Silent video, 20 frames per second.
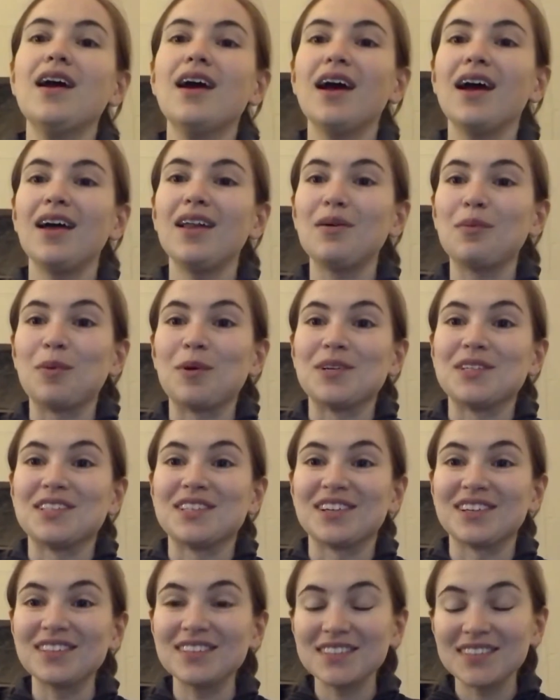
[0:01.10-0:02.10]
Hello boys and
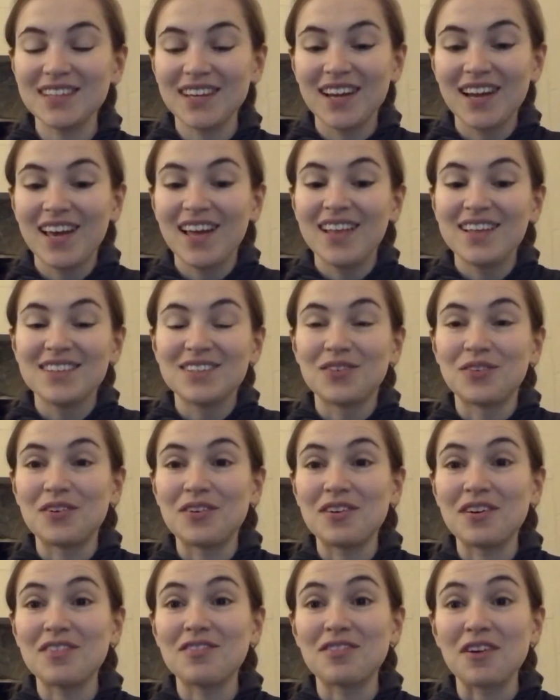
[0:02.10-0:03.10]
girls, so we
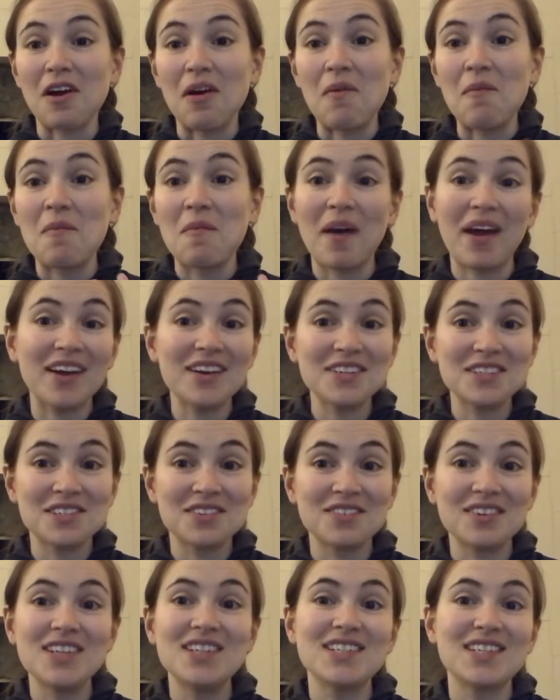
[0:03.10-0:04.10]
have managed
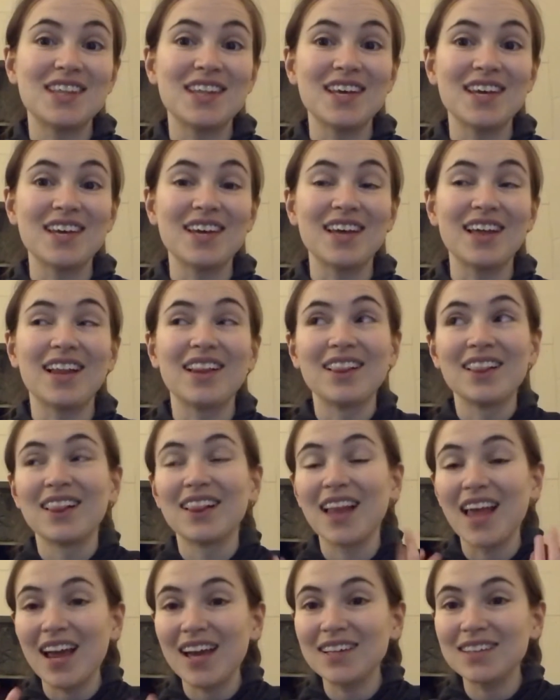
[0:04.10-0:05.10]
to reach the
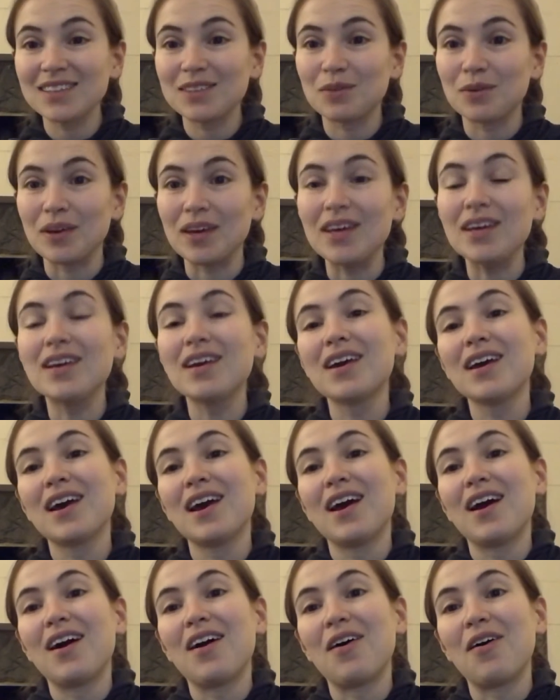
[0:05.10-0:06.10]
last week
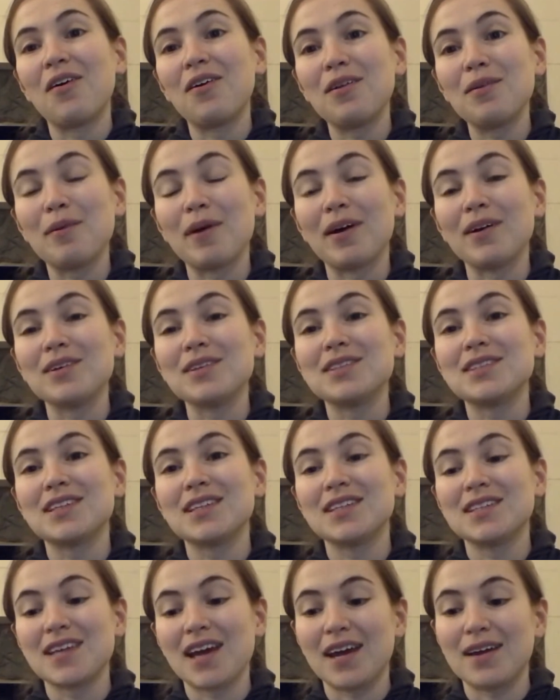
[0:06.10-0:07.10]
all about
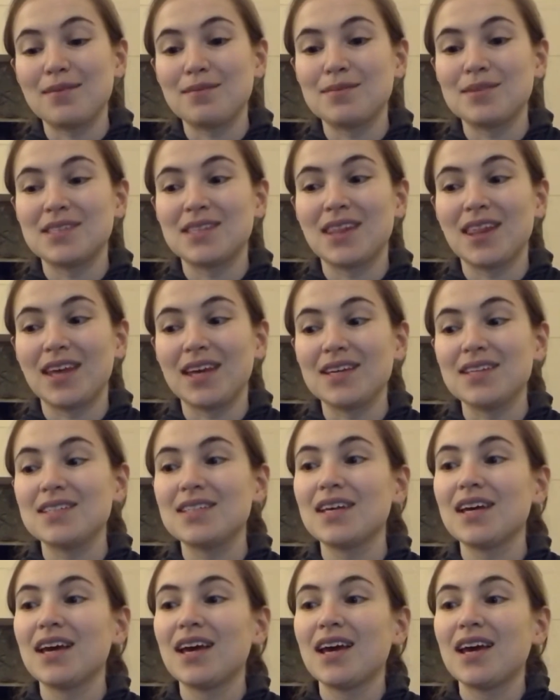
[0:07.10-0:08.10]
the times that
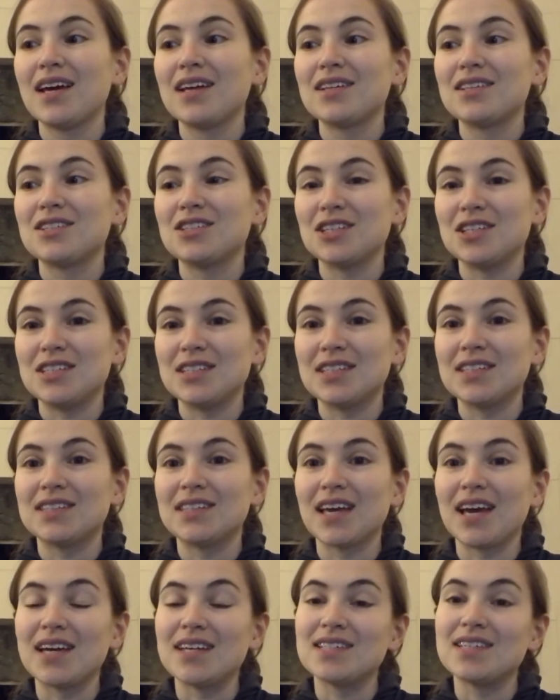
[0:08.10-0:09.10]
Jesus
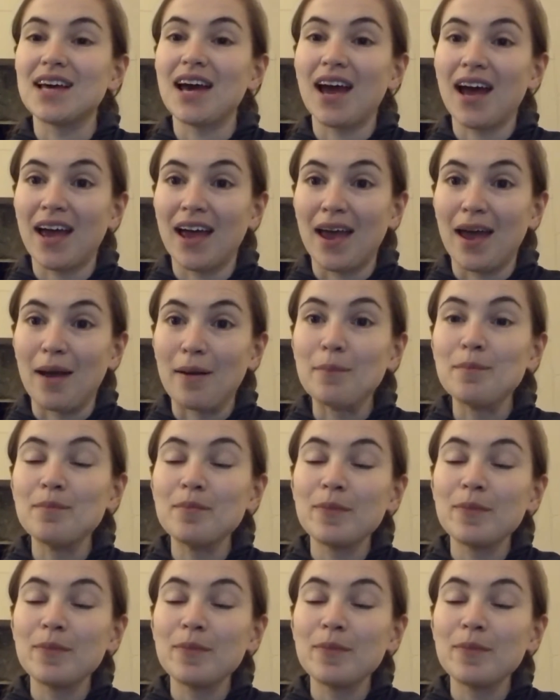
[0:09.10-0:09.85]
said I am.